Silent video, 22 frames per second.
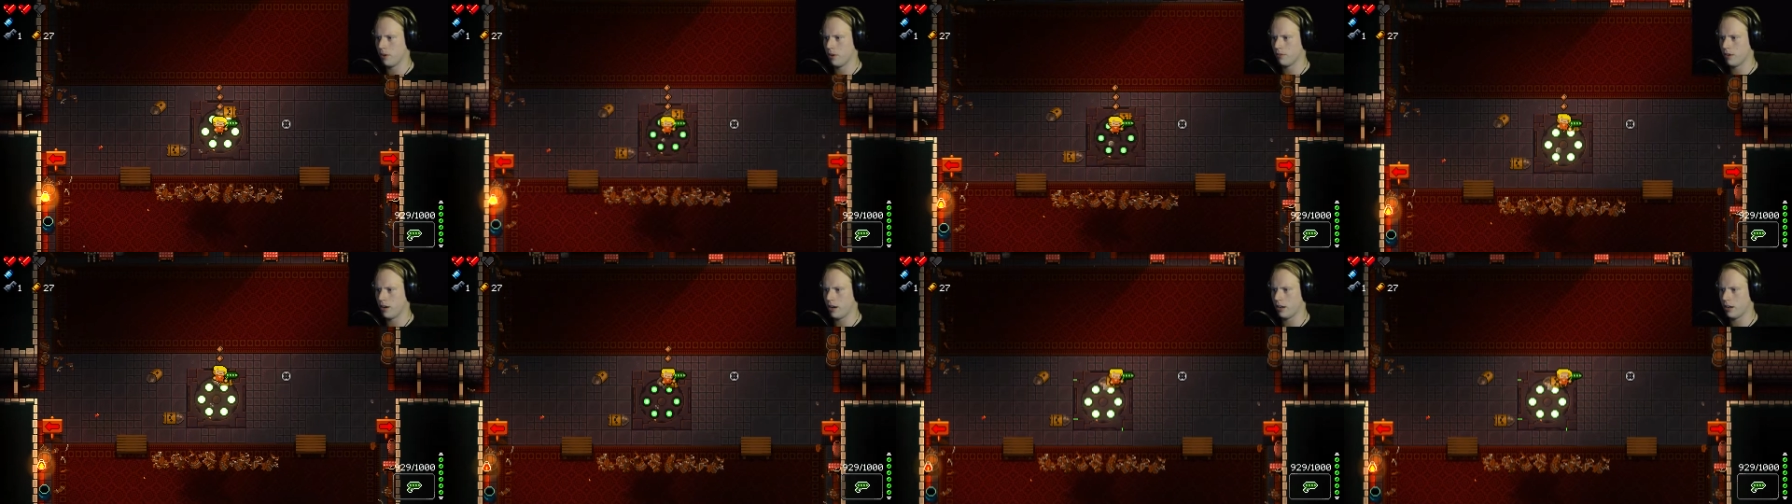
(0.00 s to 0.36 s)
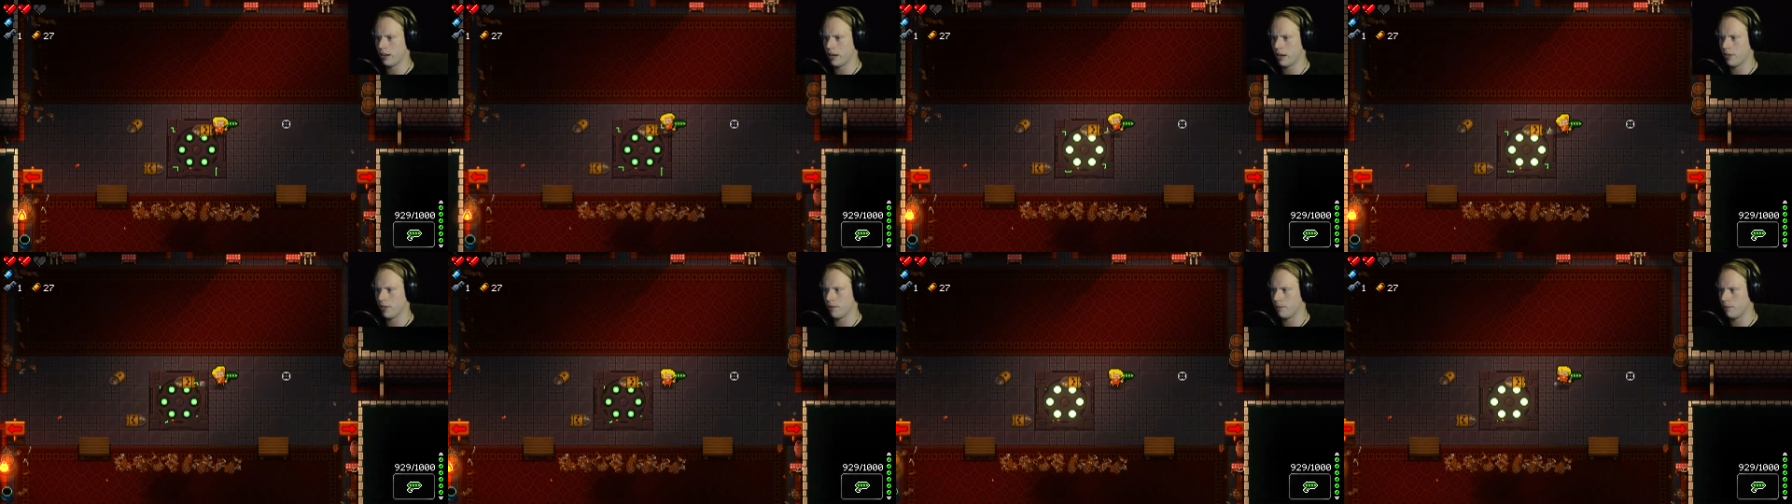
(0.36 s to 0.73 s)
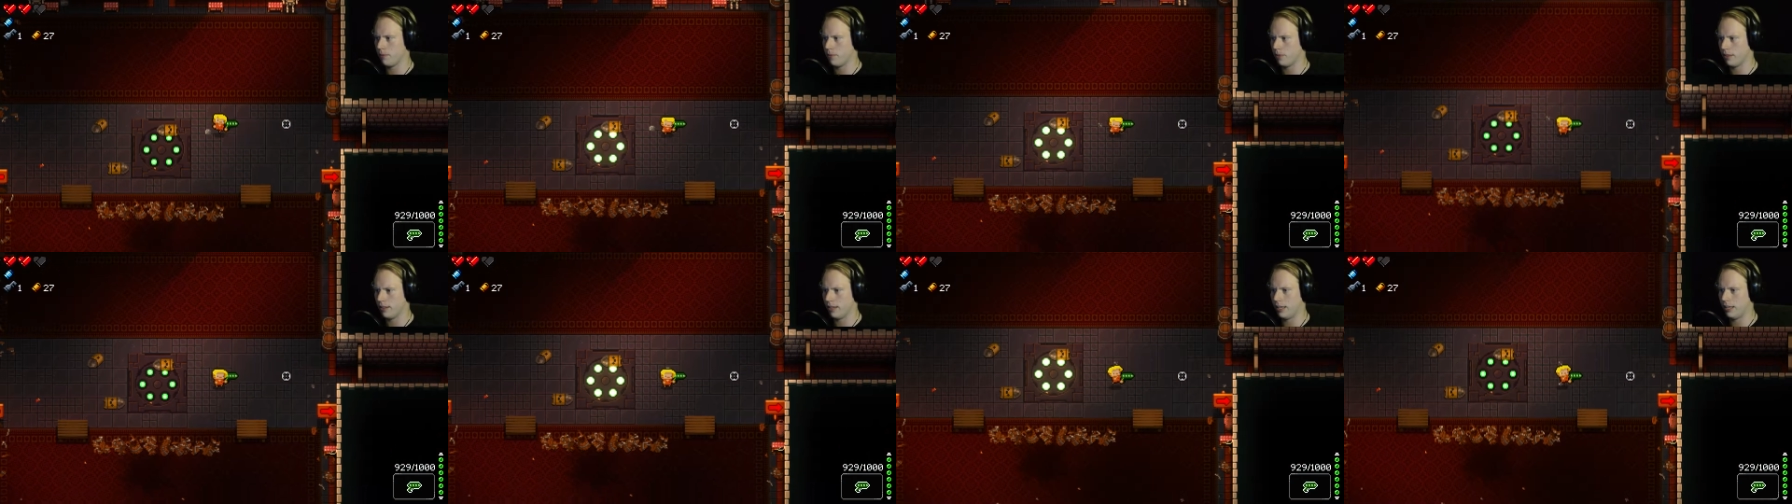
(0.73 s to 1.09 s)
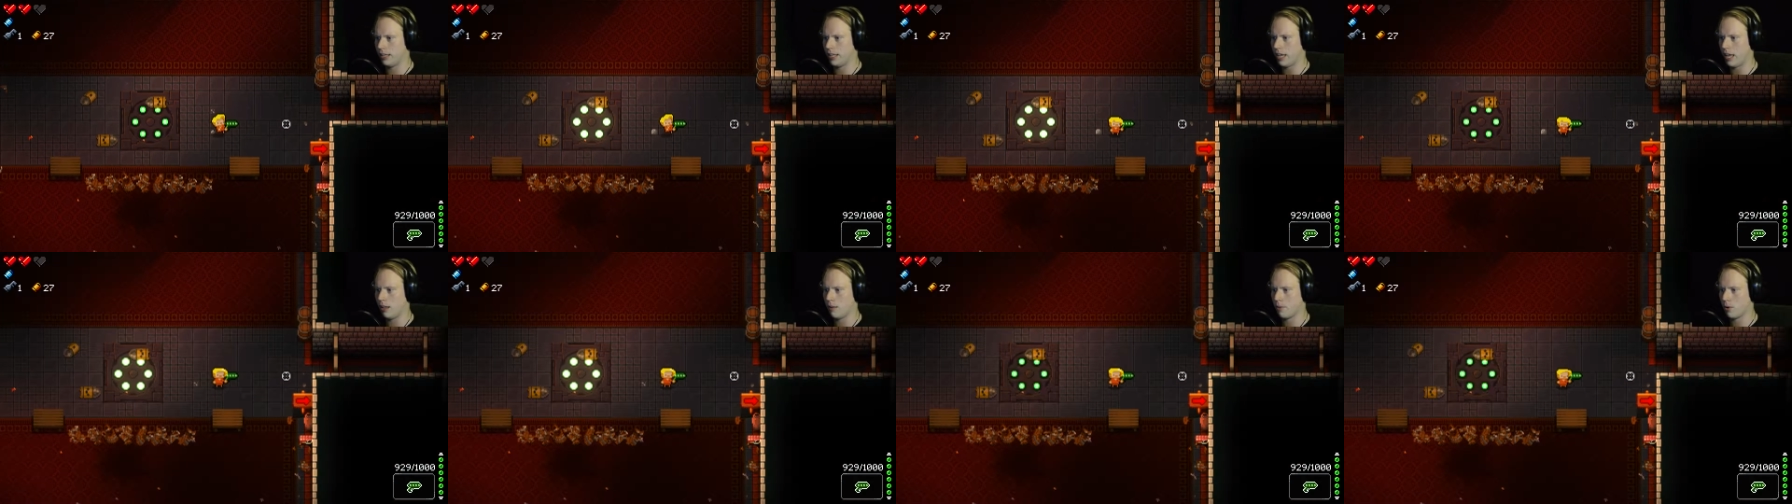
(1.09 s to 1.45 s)
All right, now the
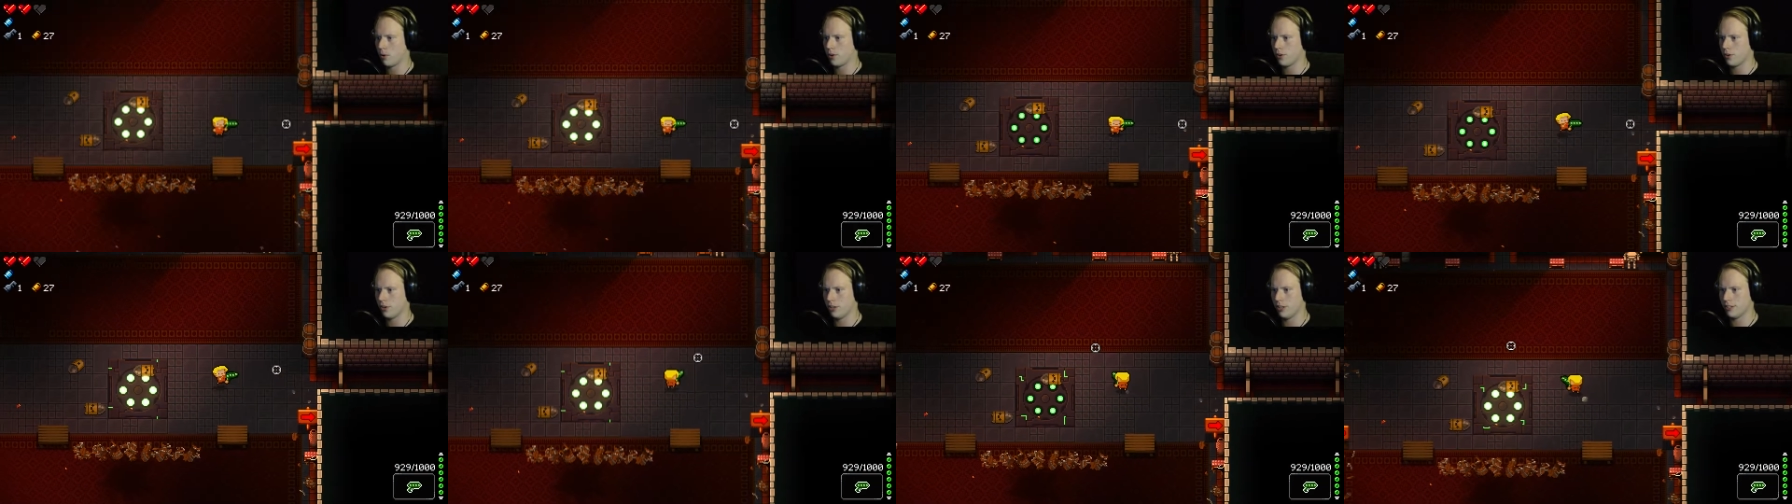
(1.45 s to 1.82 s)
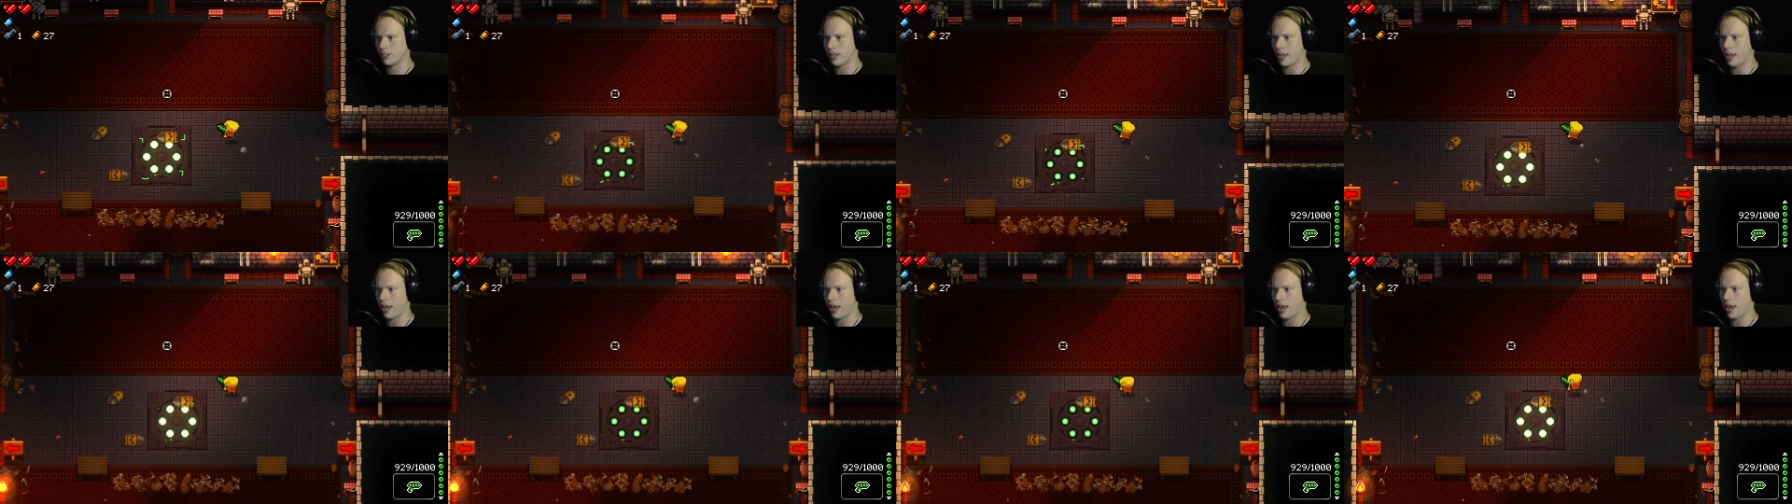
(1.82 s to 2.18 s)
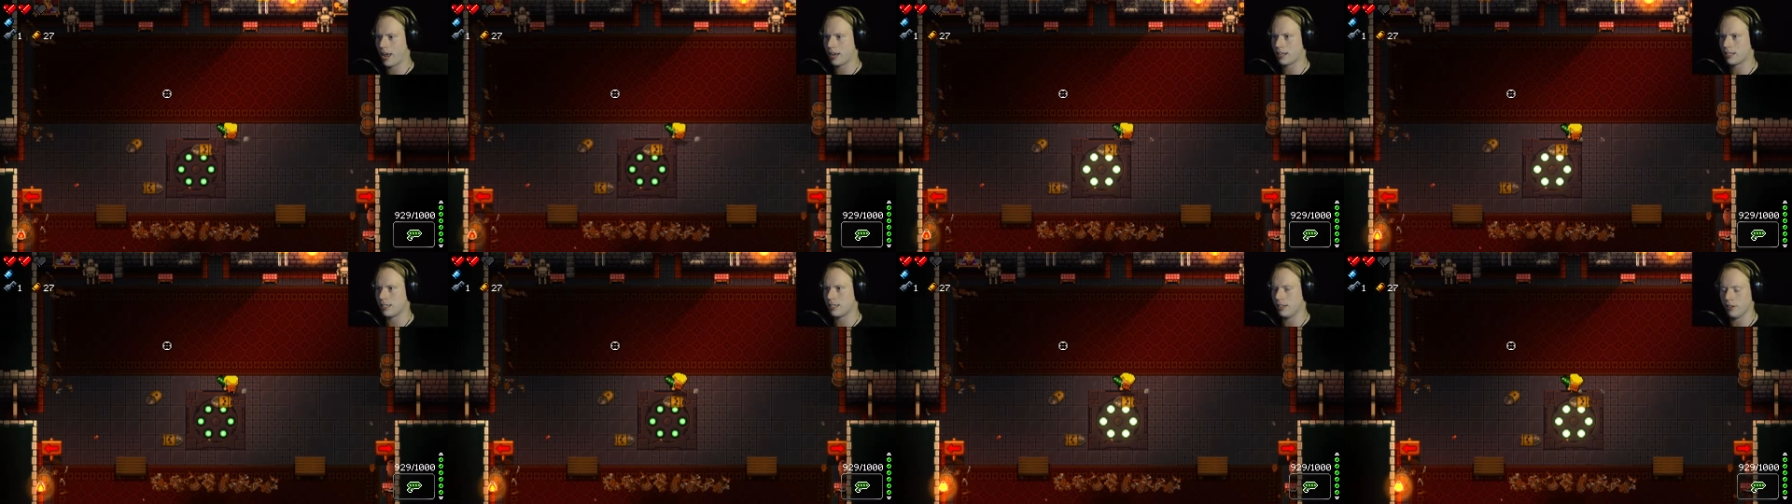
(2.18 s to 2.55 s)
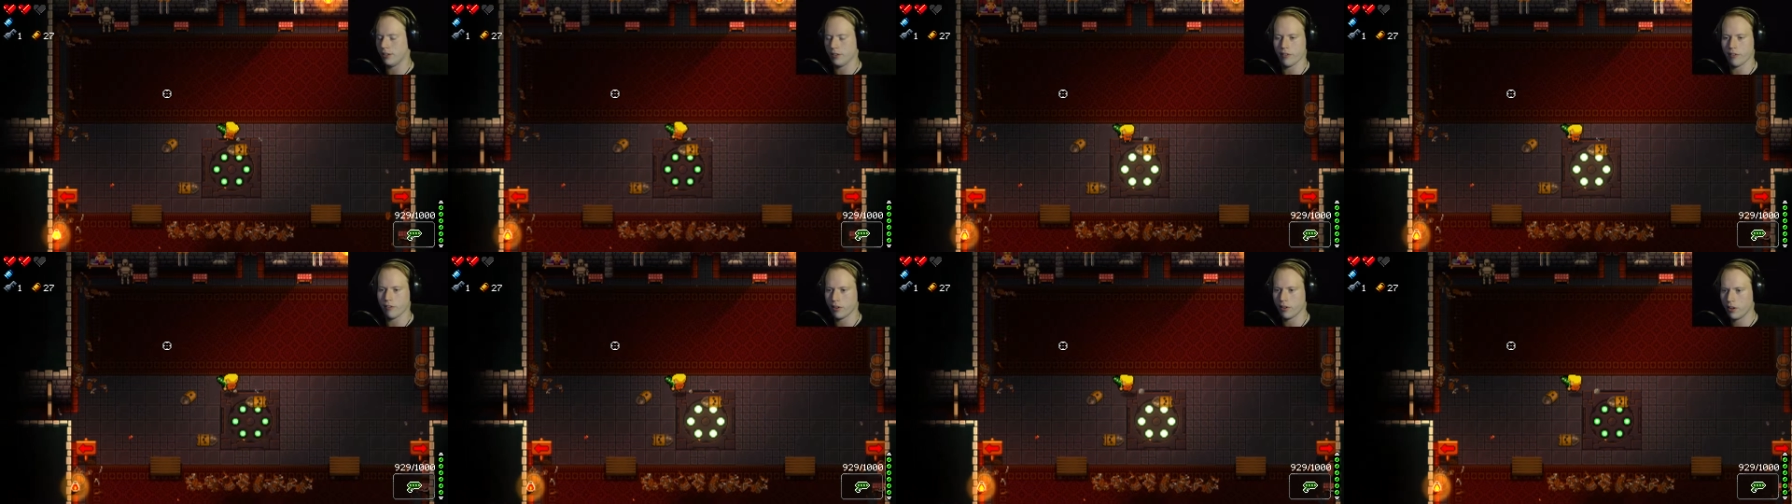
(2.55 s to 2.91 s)
teleporter is active.